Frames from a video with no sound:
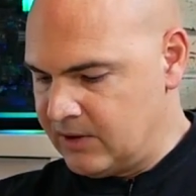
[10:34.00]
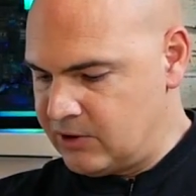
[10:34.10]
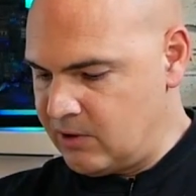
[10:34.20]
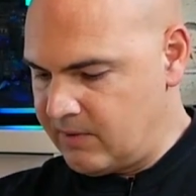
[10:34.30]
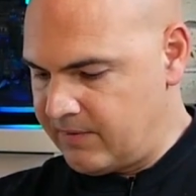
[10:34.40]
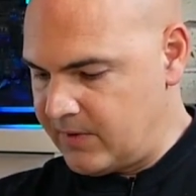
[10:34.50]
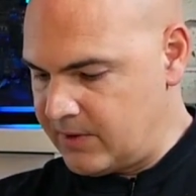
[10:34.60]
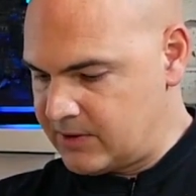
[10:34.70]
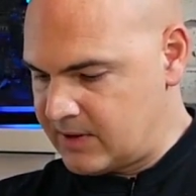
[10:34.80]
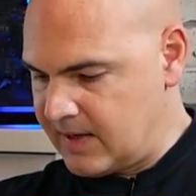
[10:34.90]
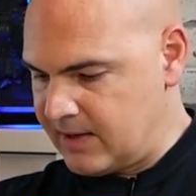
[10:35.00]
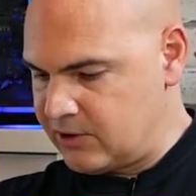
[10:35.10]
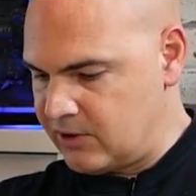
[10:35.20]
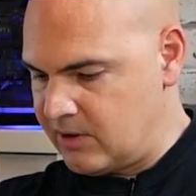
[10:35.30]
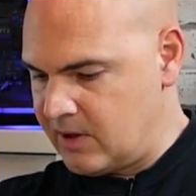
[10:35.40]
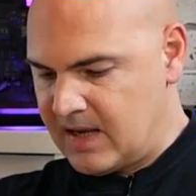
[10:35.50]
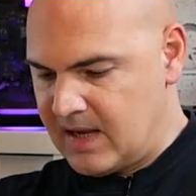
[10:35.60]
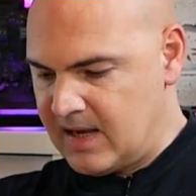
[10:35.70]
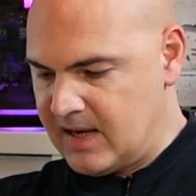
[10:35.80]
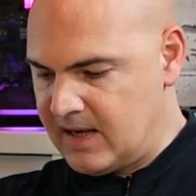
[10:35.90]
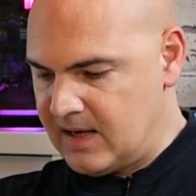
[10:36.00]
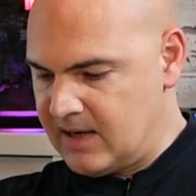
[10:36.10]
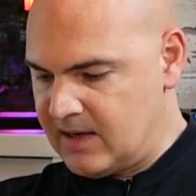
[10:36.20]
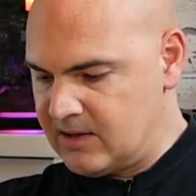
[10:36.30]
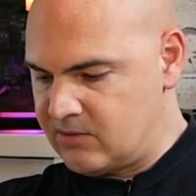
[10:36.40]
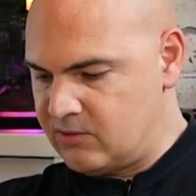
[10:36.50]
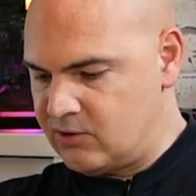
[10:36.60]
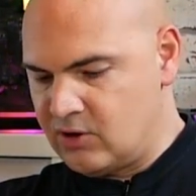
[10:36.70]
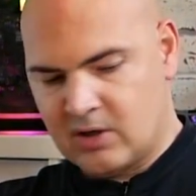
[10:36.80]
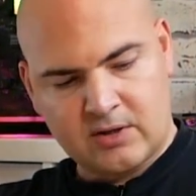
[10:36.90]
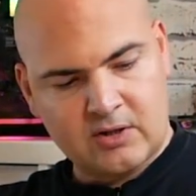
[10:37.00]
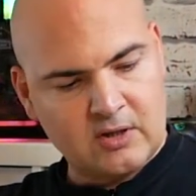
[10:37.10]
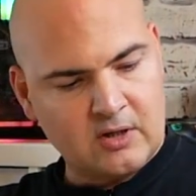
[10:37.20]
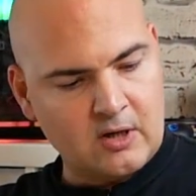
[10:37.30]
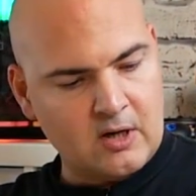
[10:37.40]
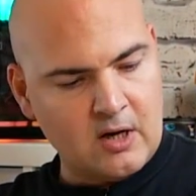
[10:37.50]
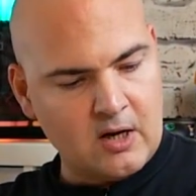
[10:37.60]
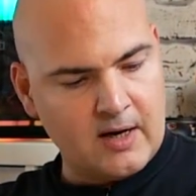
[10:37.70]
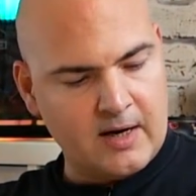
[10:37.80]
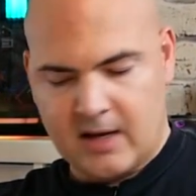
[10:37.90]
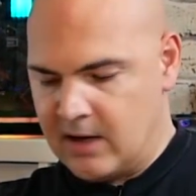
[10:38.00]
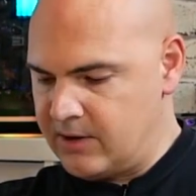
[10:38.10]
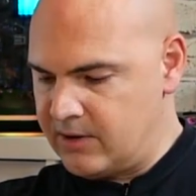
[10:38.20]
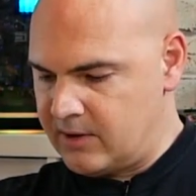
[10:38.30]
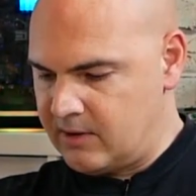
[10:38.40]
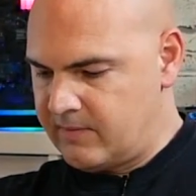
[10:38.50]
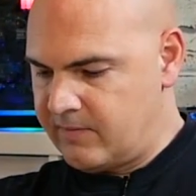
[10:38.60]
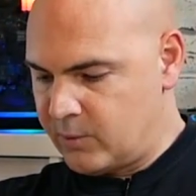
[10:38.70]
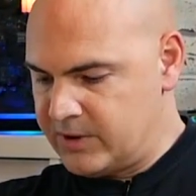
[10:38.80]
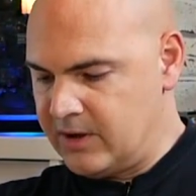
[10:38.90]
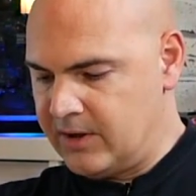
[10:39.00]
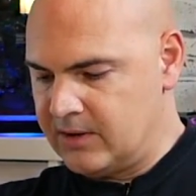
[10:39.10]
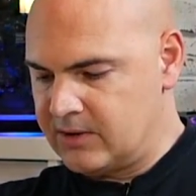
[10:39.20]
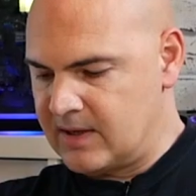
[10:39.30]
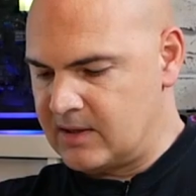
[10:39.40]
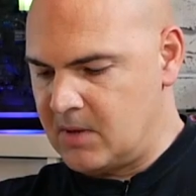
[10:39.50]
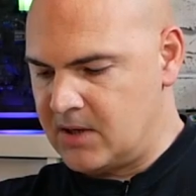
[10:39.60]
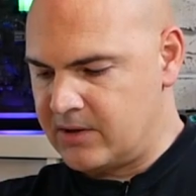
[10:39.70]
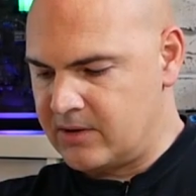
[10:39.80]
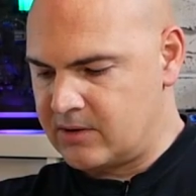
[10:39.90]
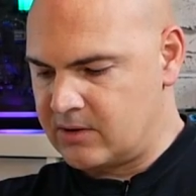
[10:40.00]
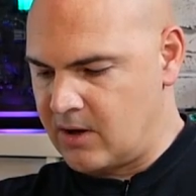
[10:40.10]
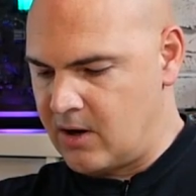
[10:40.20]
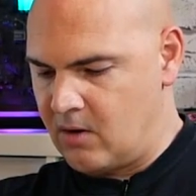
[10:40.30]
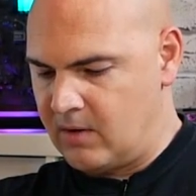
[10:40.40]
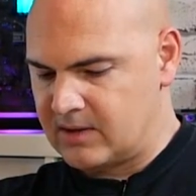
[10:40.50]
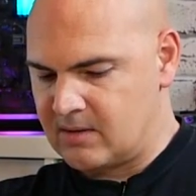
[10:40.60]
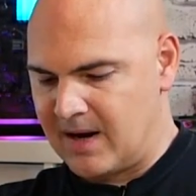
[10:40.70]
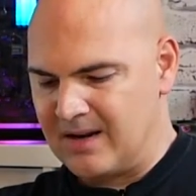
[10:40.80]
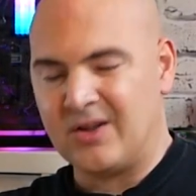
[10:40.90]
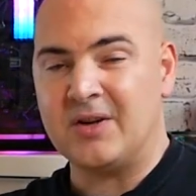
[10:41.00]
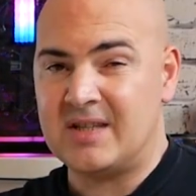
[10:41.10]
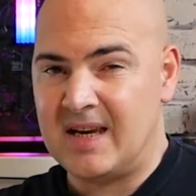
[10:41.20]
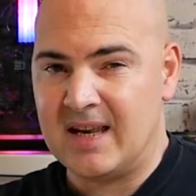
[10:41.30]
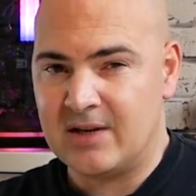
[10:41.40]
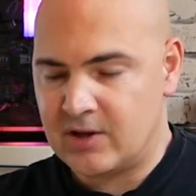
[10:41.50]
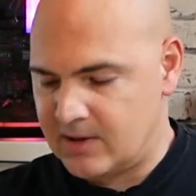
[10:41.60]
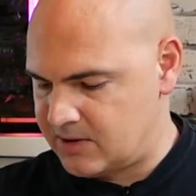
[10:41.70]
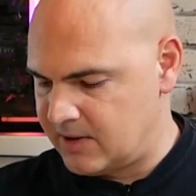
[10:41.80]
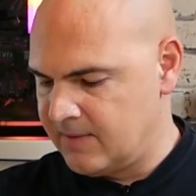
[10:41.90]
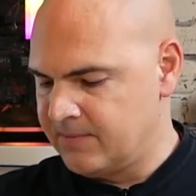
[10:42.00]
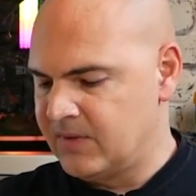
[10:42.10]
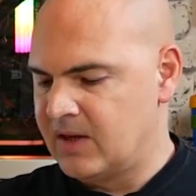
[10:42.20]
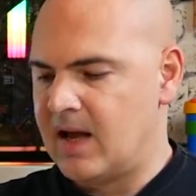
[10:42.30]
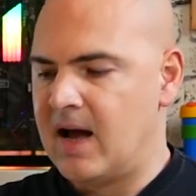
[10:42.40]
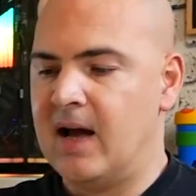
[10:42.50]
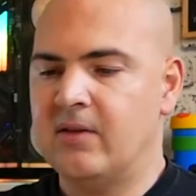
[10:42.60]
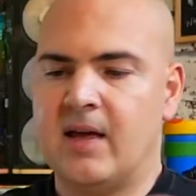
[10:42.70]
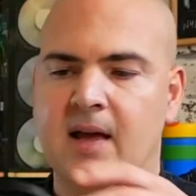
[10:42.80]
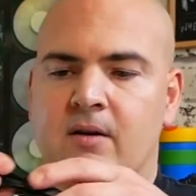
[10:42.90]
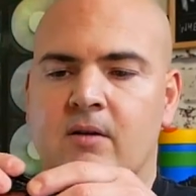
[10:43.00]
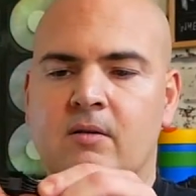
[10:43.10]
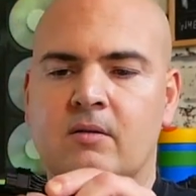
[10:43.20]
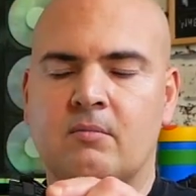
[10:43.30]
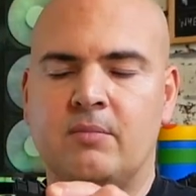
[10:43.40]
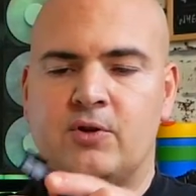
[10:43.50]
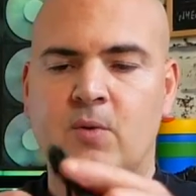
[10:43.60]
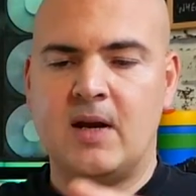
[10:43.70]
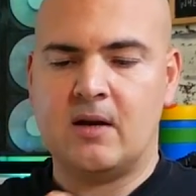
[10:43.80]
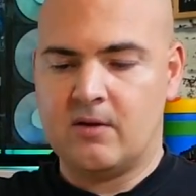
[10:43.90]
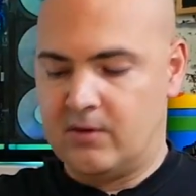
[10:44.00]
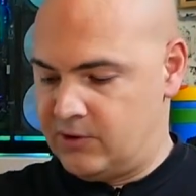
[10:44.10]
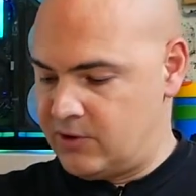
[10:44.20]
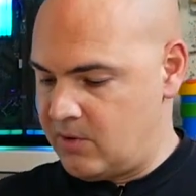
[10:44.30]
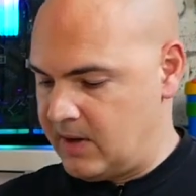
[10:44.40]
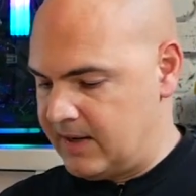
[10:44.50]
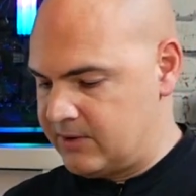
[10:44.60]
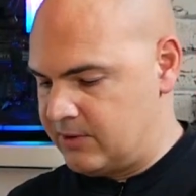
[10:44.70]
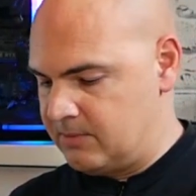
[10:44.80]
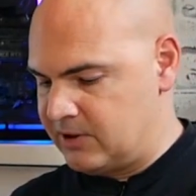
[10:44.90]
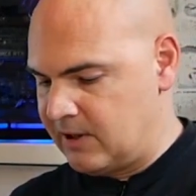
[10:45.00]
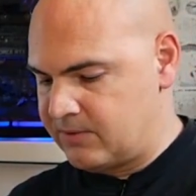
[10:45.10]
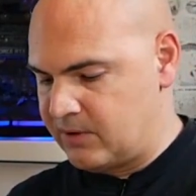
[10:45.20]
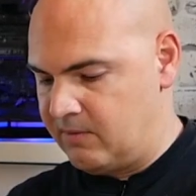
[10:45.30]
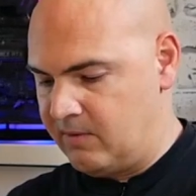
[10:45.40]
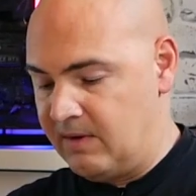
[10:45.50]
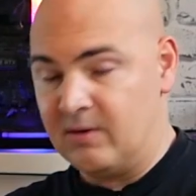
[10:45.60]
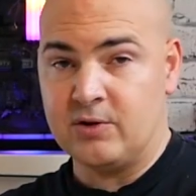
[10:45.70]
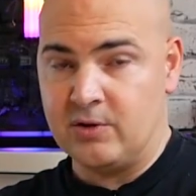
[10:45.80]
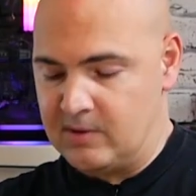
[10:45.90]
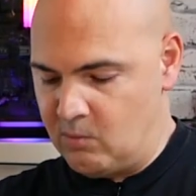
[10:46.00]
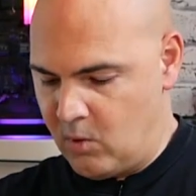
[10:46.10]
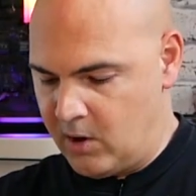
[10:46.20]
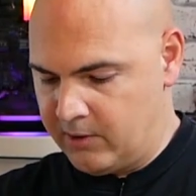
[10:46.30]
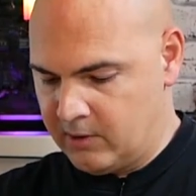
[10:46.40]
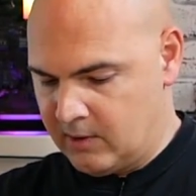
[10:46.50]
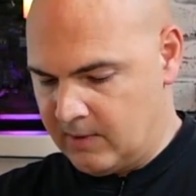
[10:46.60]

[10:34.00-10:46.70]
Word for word: to the first connection is just slightly under 49 centimeters. So that's about 19 inches. And then between the two connectors themselves, so if, if you're just using one,